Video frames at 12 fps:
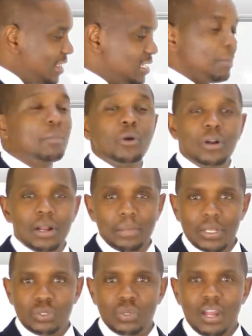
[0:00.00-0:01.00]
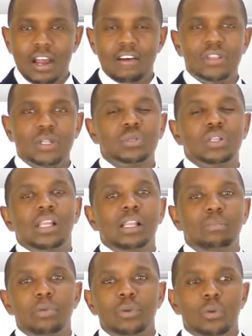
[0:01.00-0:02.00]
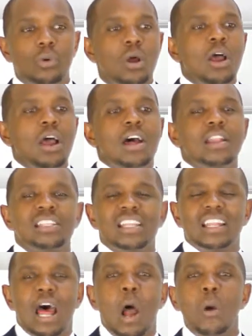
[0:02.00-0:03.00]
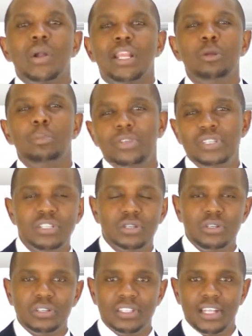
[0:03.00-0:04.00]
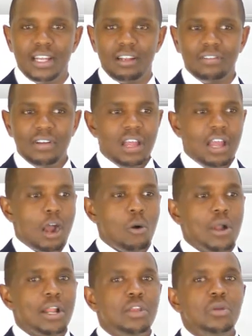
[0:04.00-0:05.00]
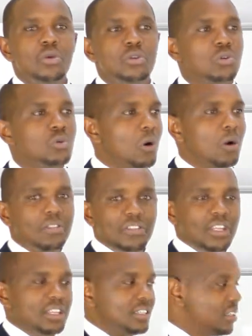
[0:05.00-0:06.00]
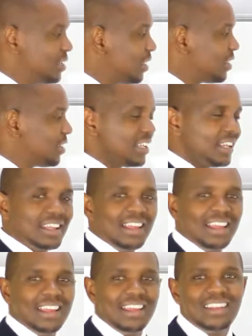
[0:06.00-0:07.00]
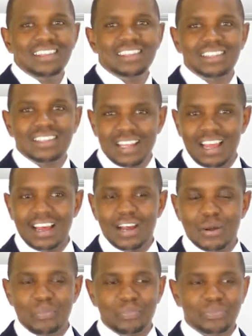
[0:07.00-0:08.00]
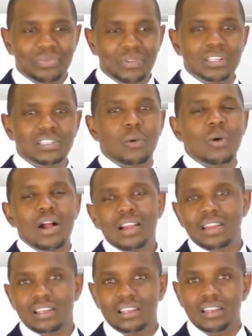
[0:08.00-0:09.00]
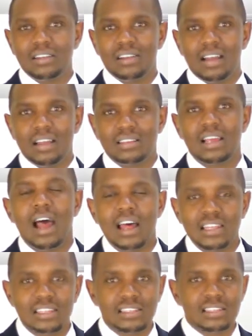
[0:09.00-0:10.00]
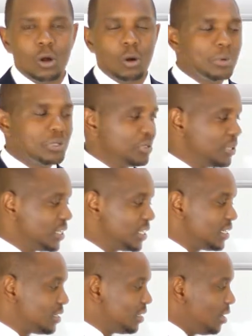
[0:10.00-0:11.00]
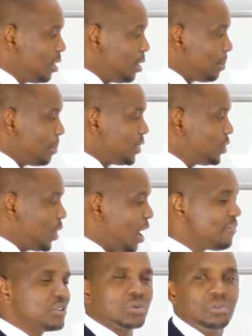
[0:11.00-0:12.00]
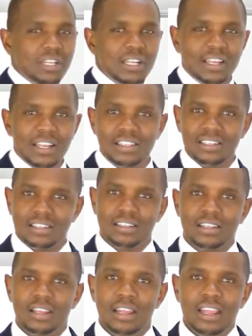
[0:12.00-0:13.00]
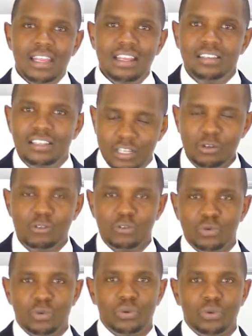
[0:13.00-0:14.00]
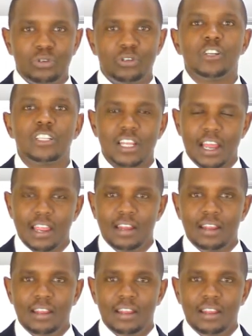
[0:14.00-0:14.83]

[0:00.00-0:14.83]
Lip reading: there's a program that we have that will help you understand how can you position yourself, how can you do all this. You see, it's a world and it has opportunities, but you have to realize that it's you to decide,